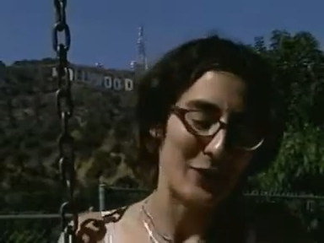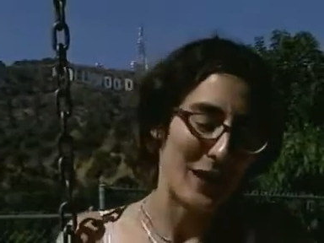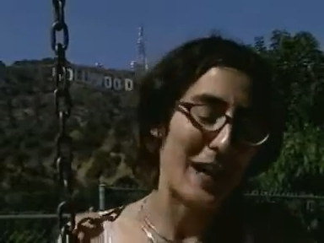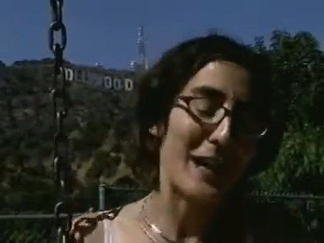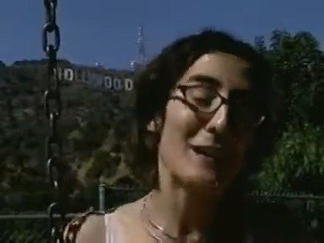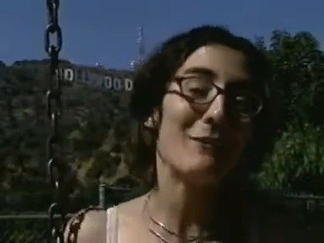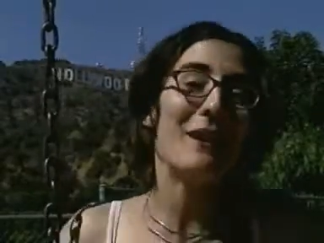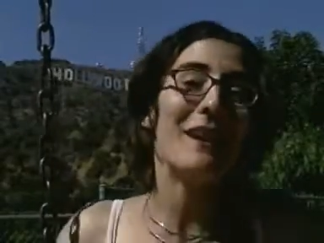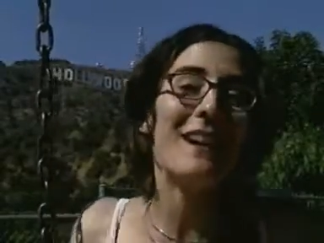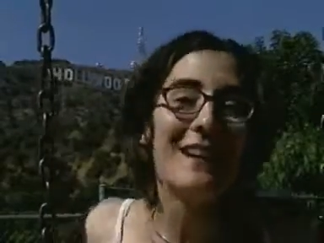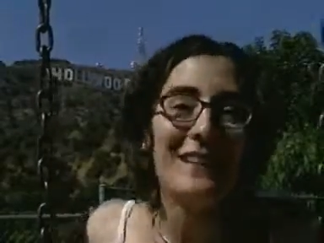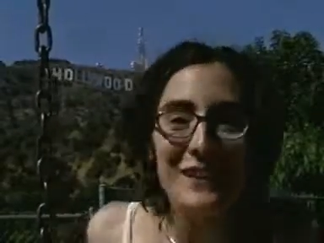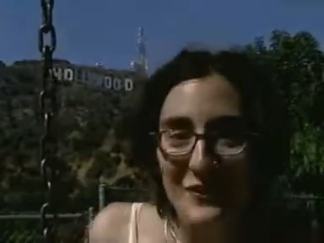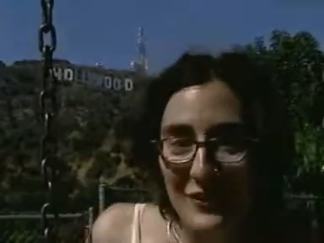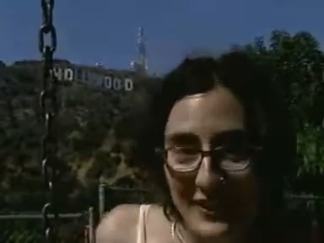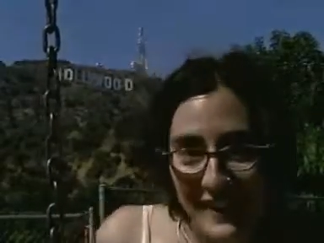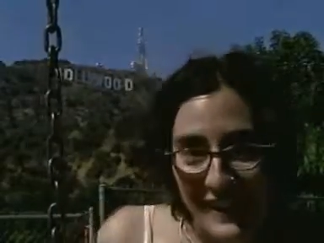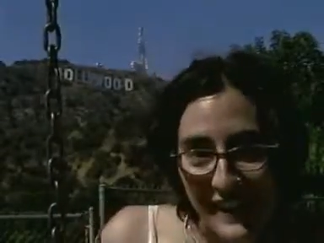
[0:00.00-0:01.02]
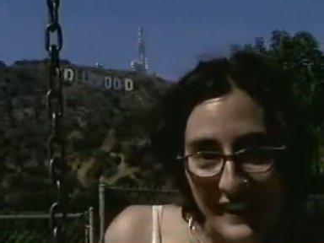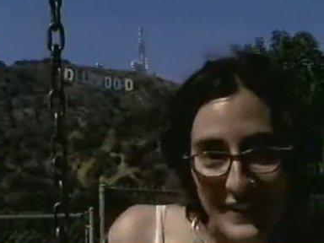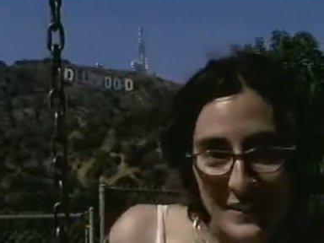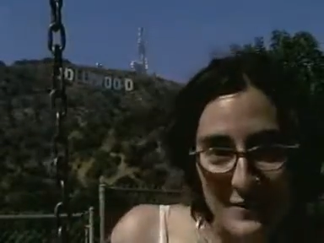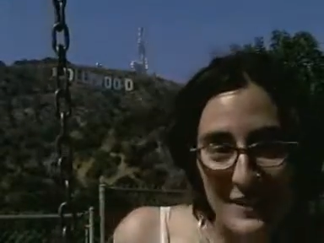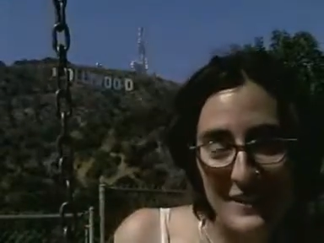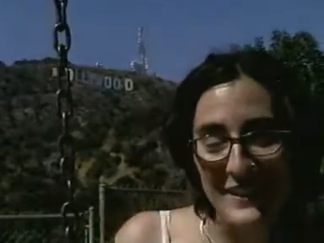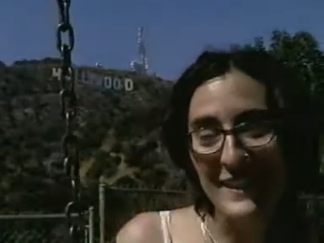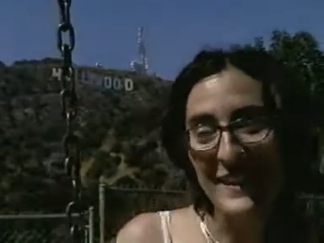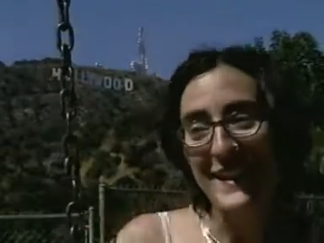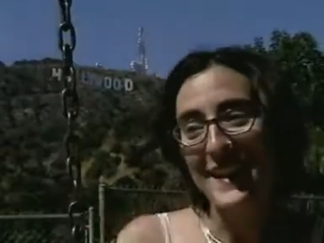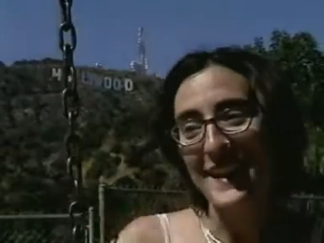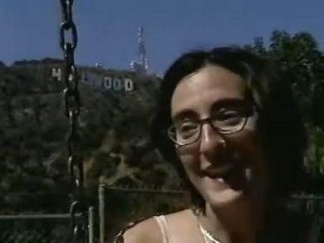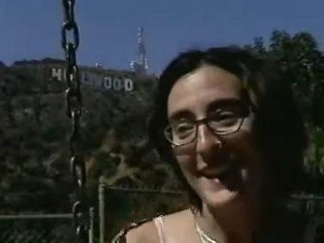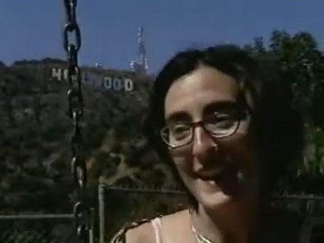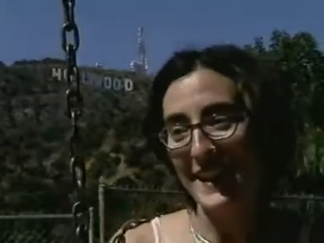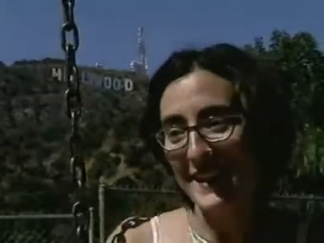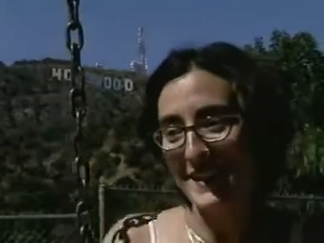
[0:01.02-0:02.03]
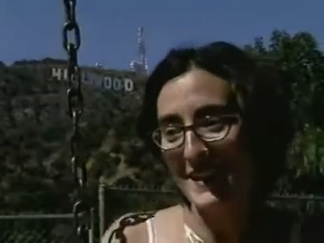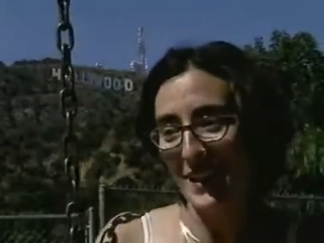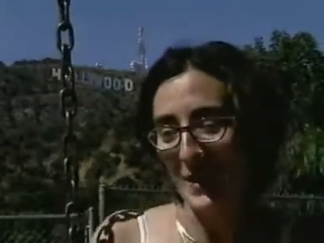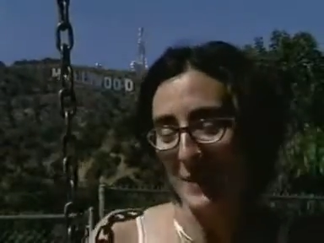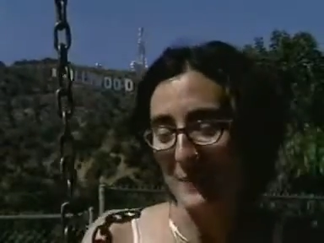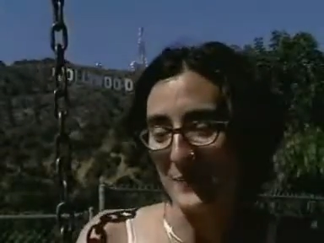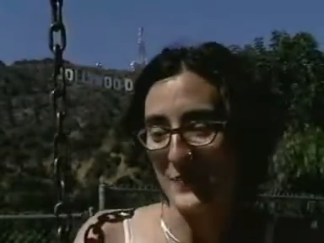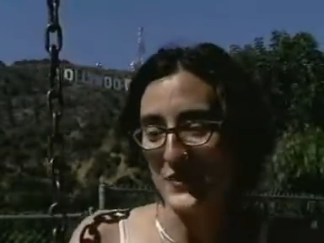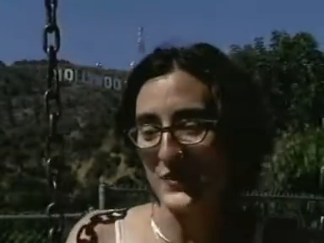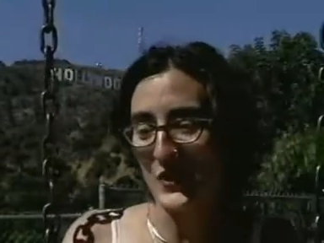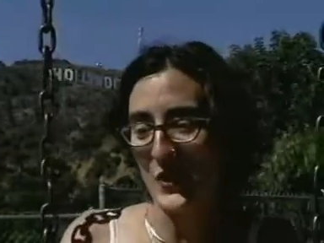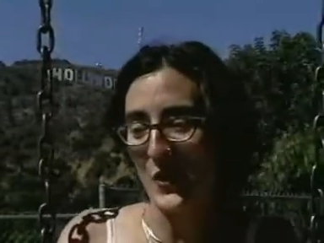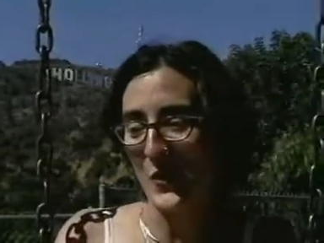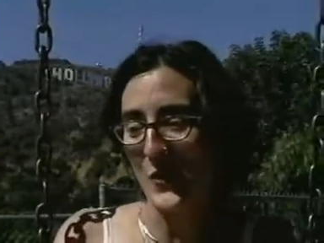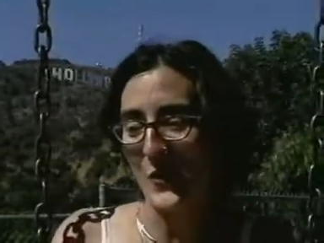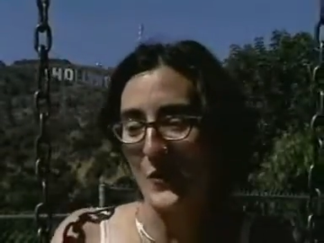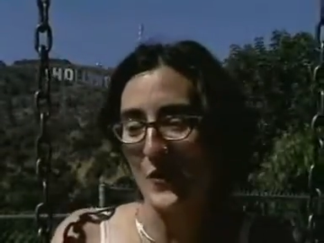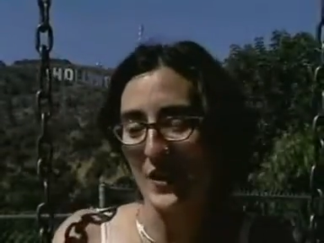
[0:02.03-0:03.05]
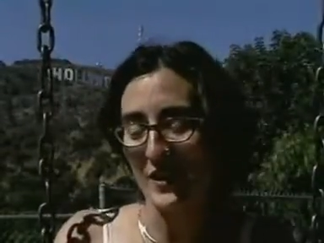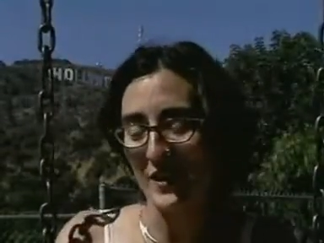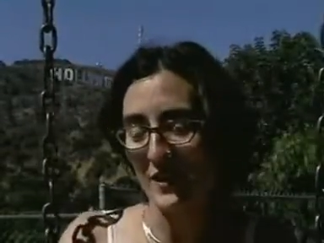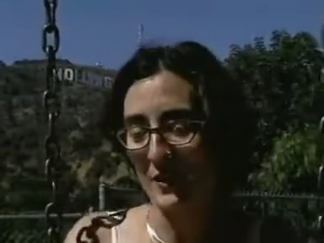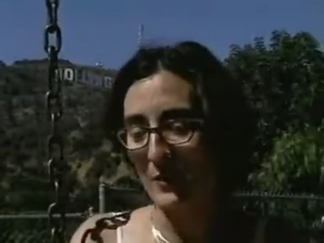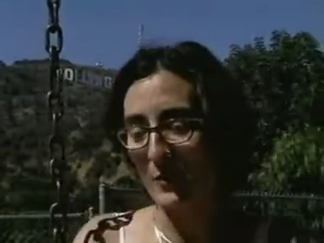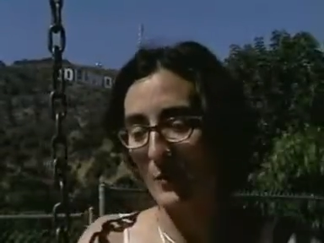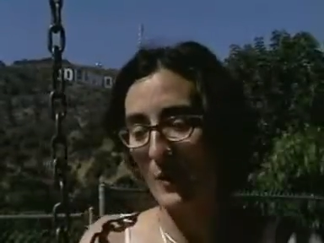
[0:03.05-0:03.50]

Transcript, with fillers: Anyway, I live in Hollywood, and um, so uh,